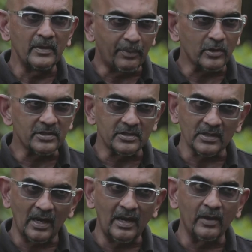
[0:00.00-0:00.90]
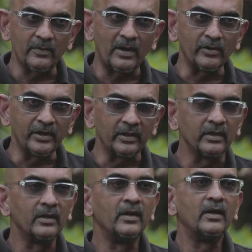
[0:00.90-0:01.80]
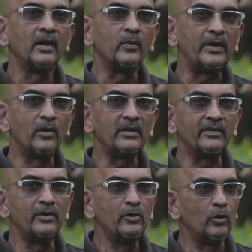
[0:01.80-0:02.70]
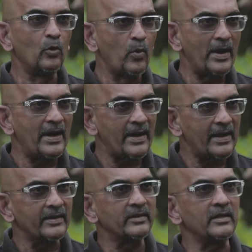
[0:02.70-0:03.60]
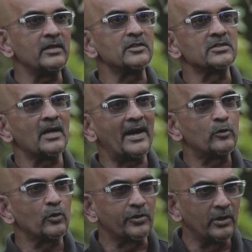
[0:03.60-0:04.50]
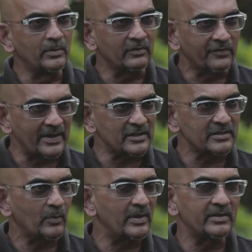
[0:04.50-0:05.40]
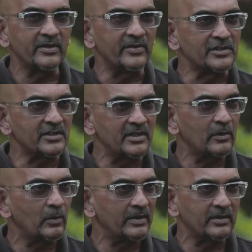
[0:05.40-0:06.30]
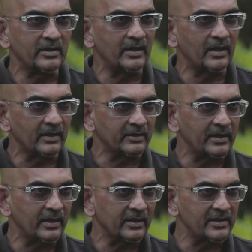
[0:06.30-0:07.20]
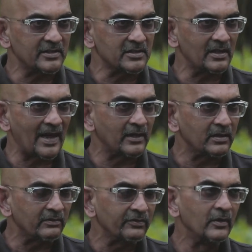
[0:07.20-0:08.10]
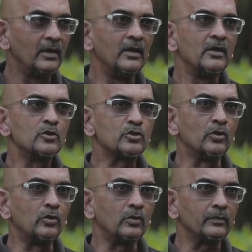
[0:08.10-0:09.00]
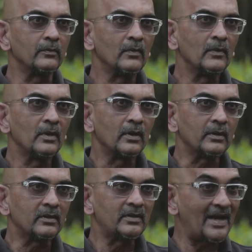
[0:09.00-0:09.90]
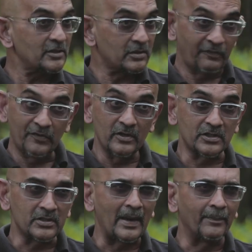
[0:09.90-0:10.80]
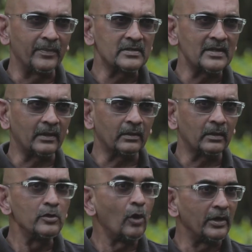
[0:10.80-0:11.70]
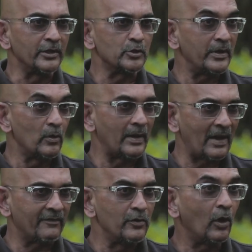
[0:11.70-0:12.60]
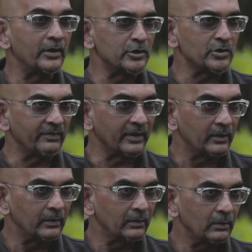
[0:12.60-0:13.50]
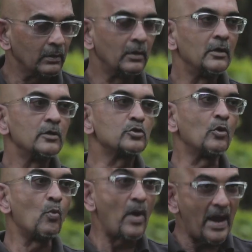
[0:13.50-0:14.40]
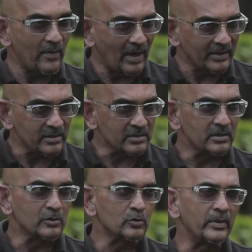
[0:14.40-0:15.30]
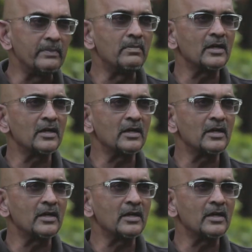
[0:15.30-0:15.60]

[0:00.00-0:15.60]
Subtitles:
deposits are around here. We don't even know where these hydrothermal vents are, whether they're extinct or whether they are still active. So that's the first step, is that knowledge. We don't have knowledge of it. So where are these things? So we